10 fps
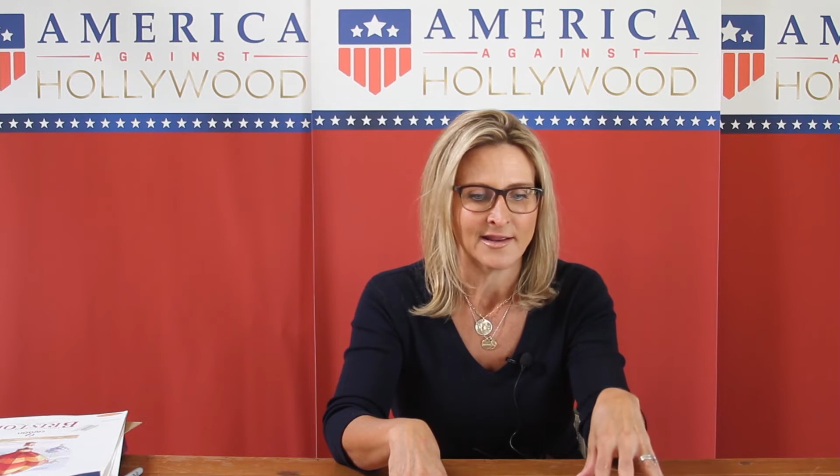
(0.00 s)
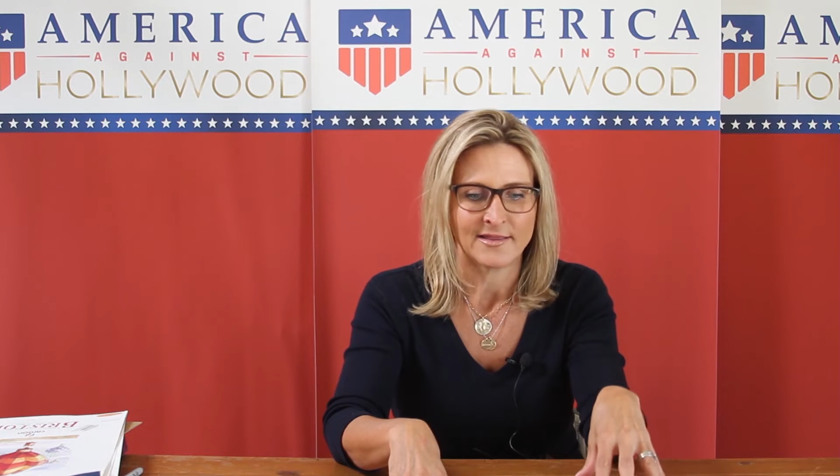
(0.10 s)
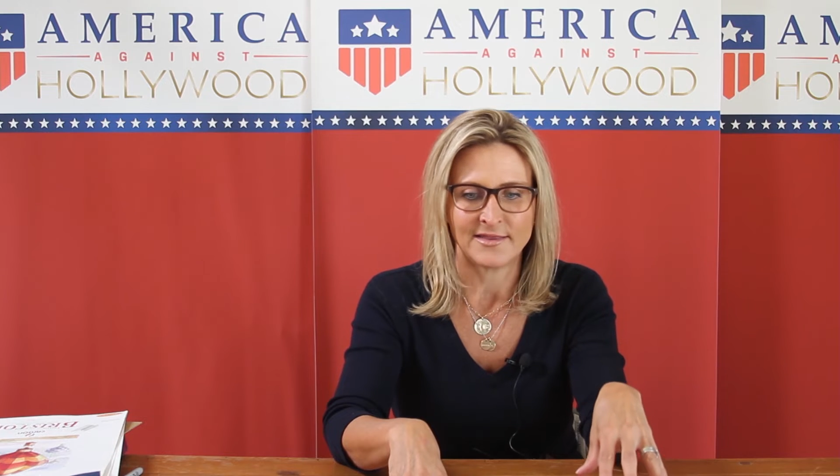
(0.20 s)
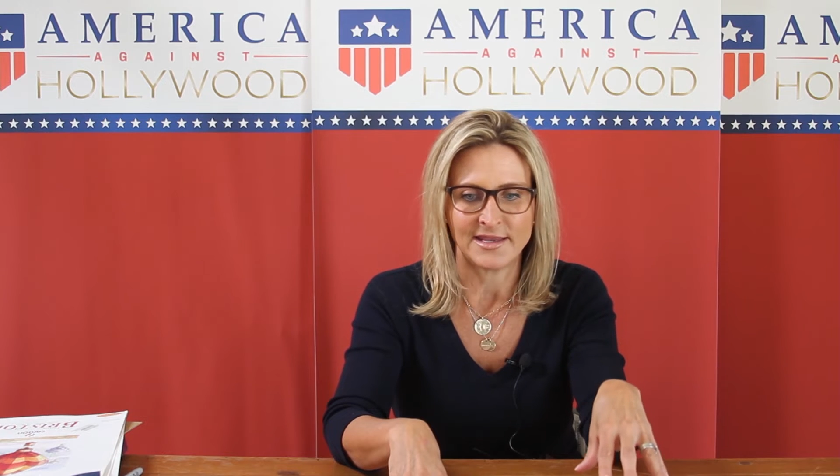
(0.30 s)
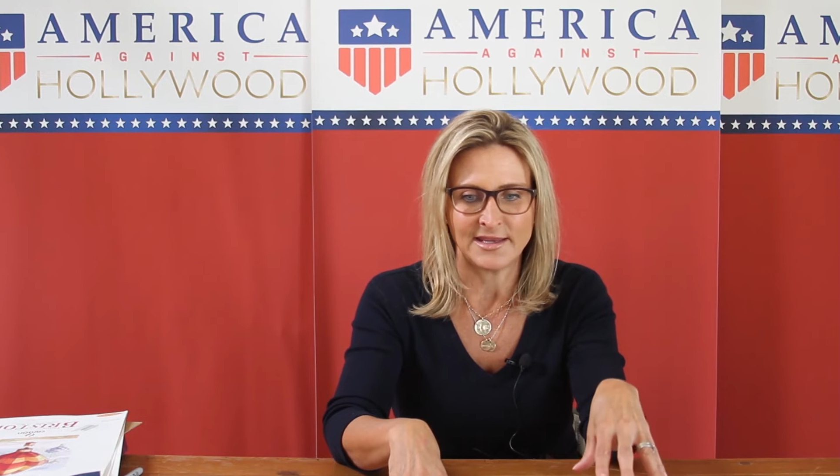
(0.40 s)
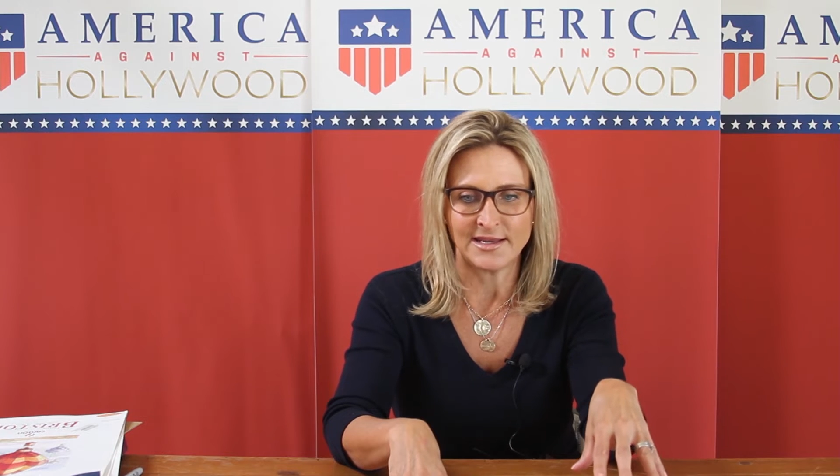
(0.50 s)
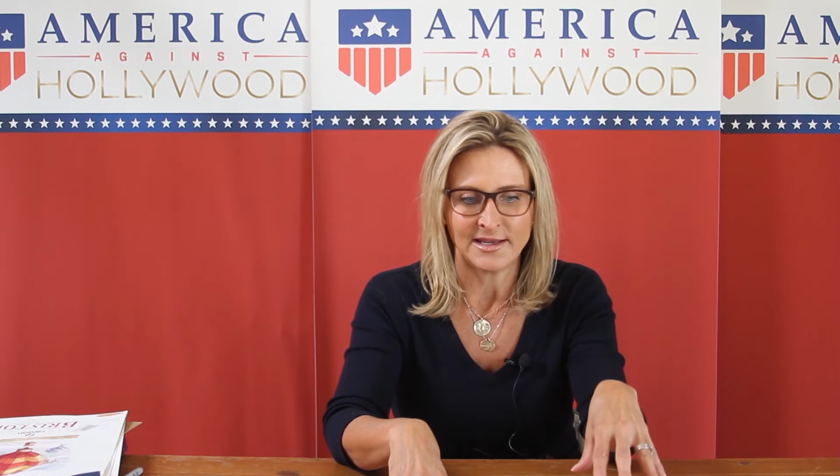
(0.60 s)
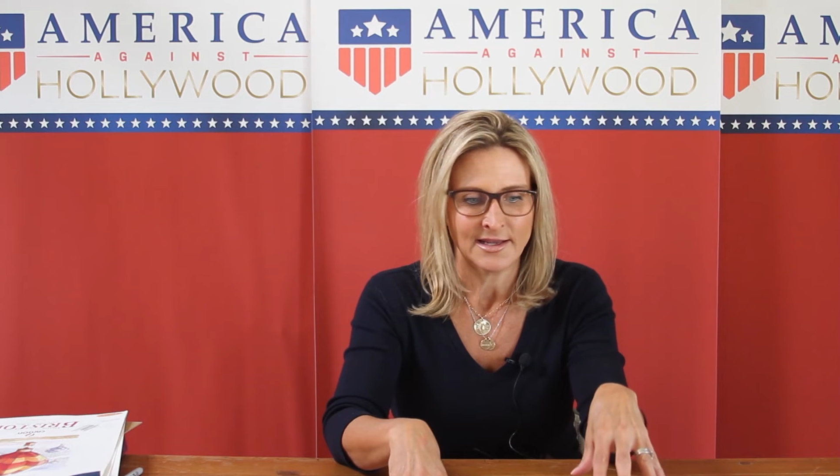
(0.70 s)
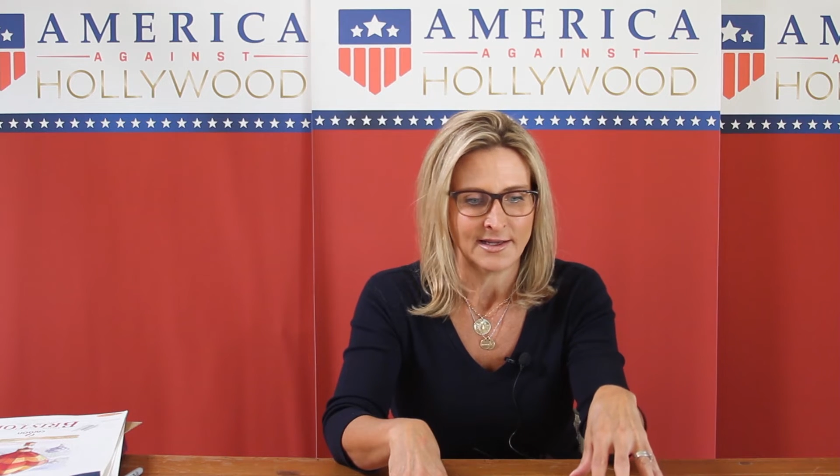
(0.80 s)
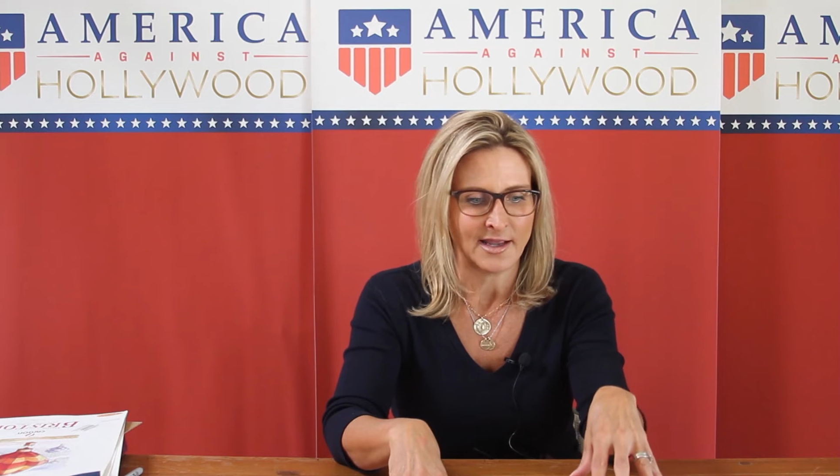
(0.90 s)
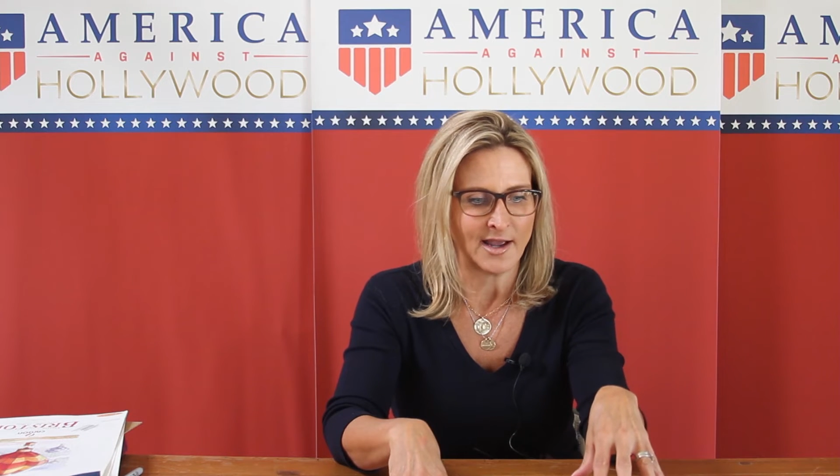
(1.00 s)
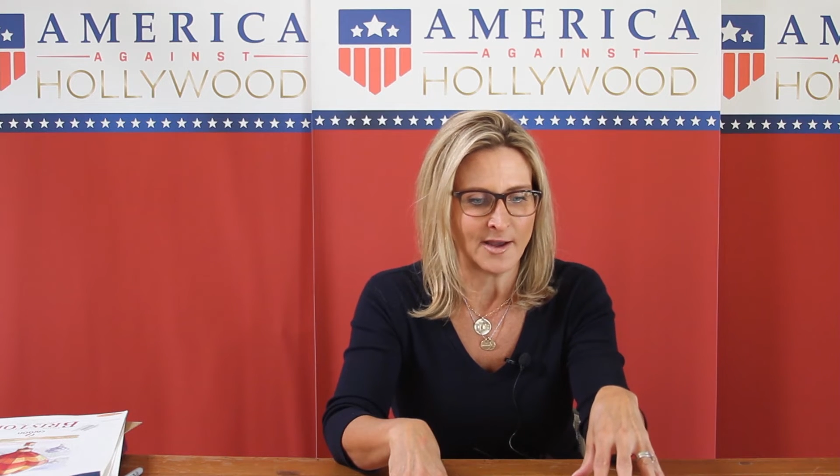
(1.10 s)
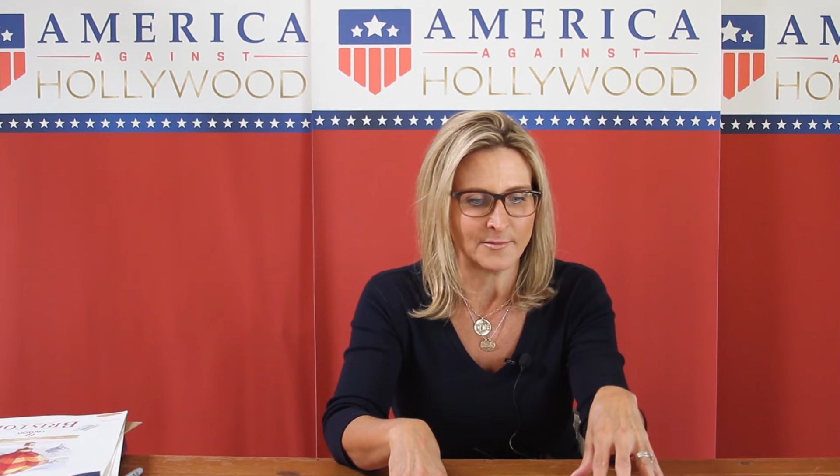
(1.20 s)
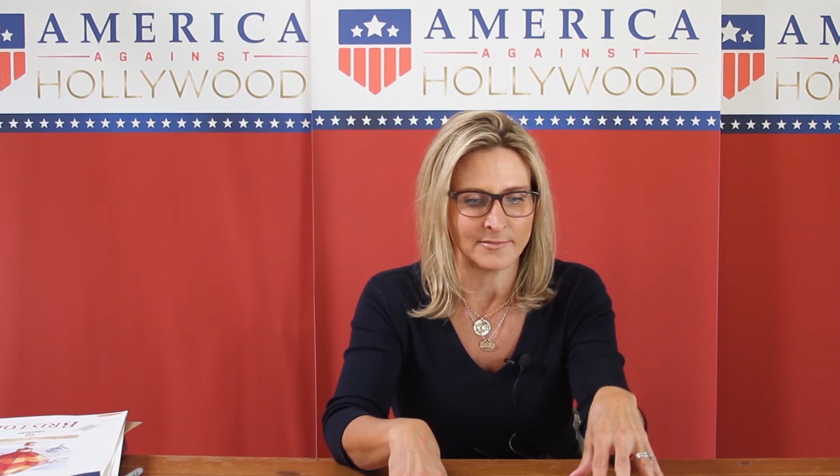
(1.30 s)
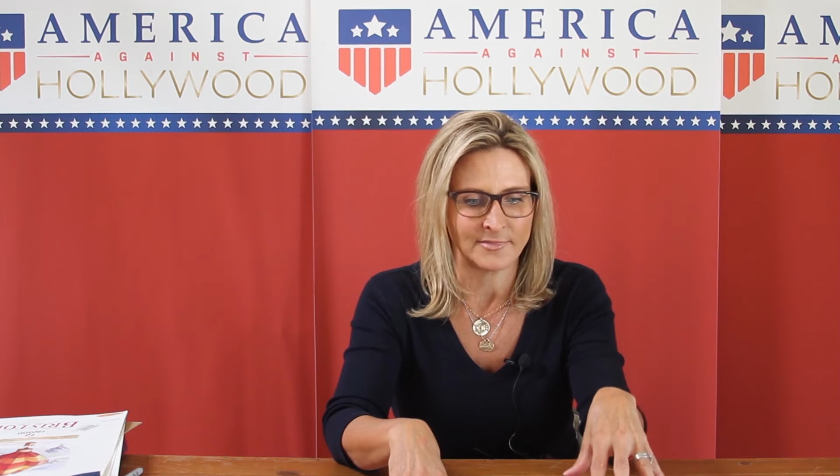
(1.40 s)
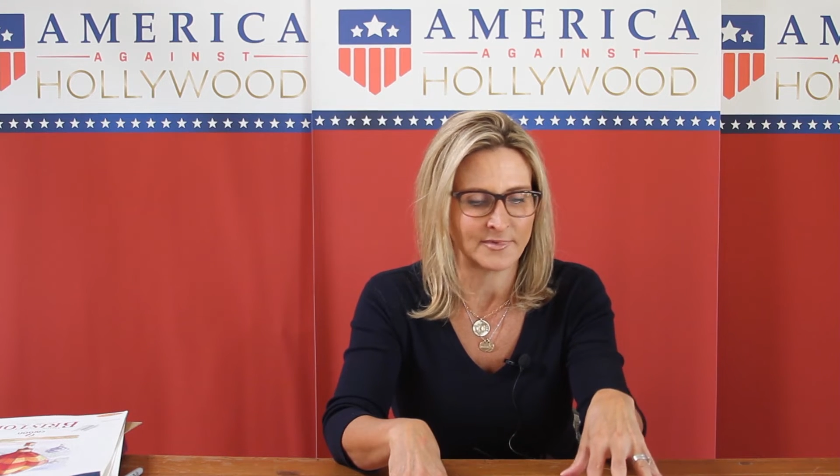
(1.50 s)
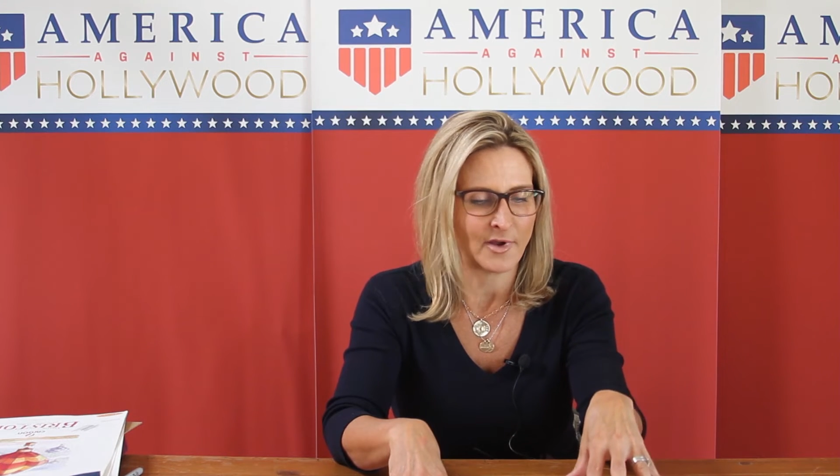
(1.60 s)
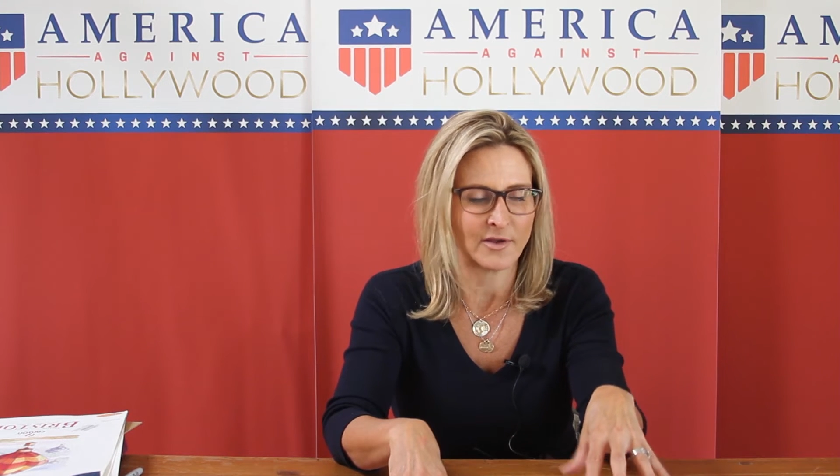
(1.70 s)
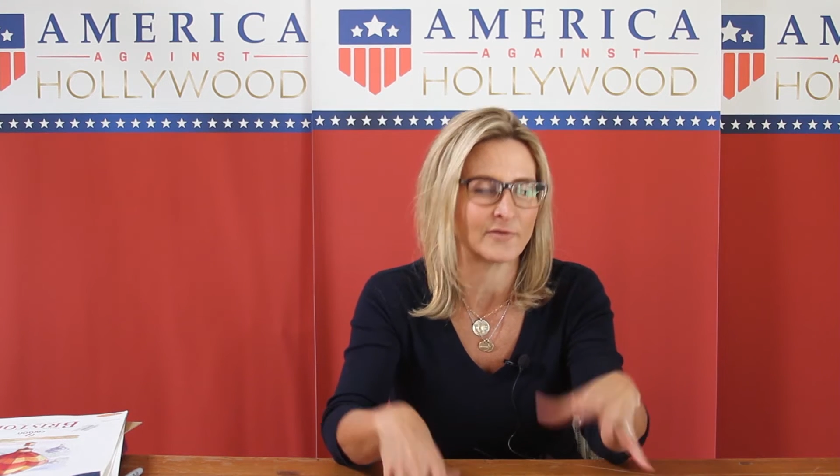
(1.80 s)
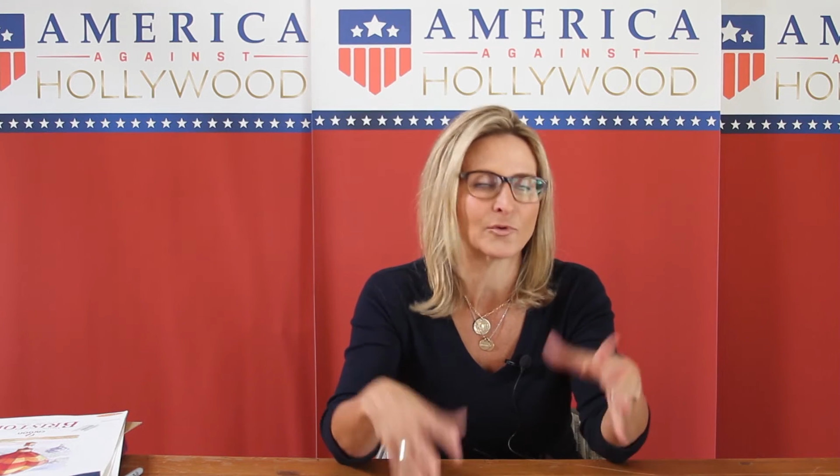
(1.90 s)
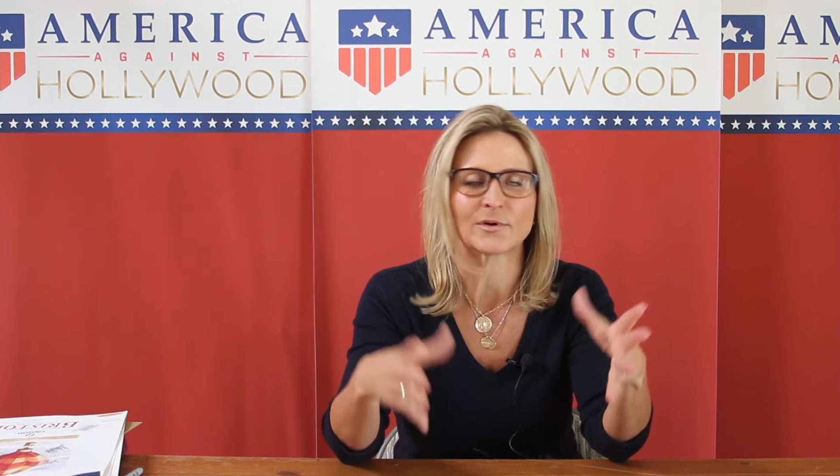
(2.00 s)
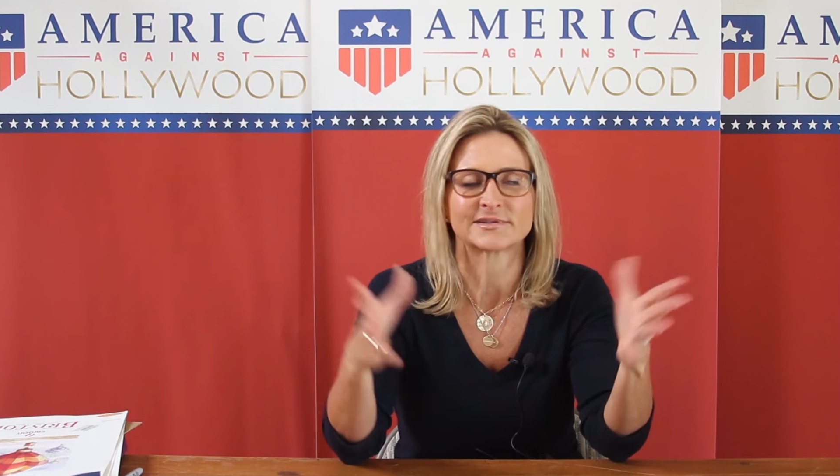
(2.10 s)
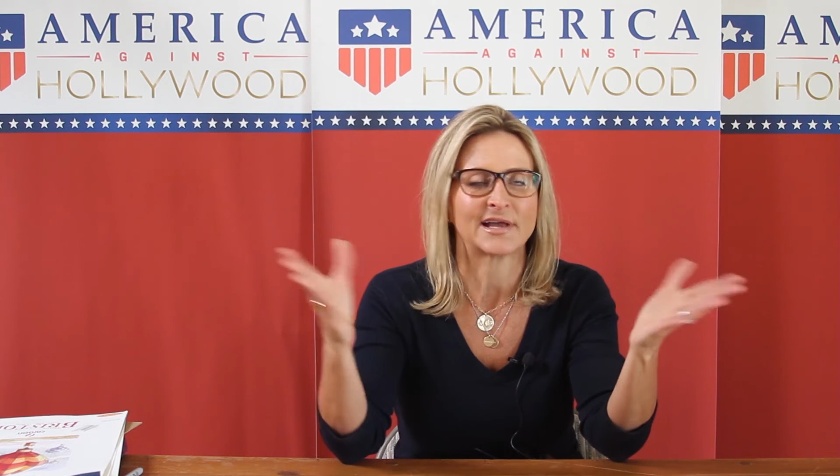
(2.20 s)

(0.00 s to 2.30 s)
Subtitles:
of course,